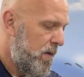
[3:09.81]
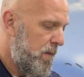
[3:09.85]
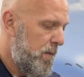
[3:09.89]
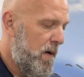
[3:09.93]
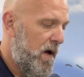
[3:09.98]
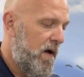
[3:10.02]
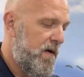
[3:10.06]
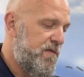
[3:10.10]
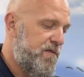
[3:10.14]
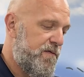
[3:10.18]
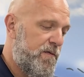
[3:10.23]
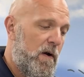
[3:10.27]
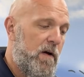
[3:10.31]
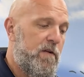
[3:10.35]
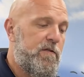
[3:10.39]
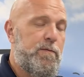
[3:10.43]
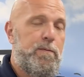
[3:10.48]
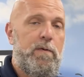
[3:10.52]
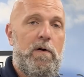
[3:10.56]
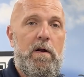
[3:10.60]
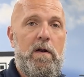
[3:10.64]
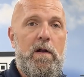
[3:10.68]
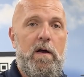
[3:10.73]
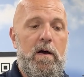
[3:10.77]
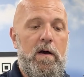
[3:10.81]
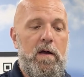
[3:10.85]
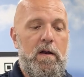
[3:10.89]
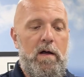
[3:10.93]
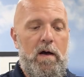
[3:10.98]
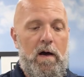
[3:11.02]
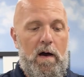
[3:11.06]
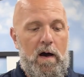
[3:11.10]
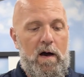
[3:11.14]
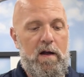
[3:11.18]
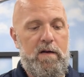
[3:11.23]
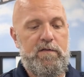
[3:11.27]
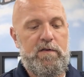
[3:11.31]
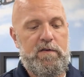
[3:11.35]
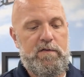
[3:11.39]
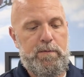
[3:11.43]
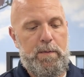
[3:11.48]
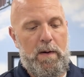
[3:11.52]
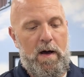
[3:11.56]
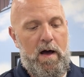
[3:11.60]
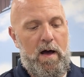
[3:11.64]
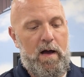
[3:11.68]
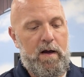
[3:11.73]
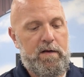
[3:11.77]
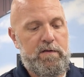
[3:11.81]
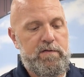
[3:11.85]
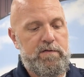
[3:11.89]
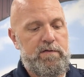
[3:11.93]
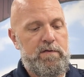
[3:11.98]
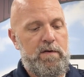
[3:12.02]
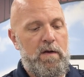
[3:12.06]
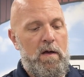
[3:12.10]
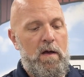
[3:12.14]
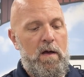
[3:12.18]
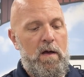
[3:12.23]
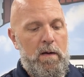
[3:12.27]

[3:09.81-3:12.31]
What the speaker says: my fresh printhead out of its box,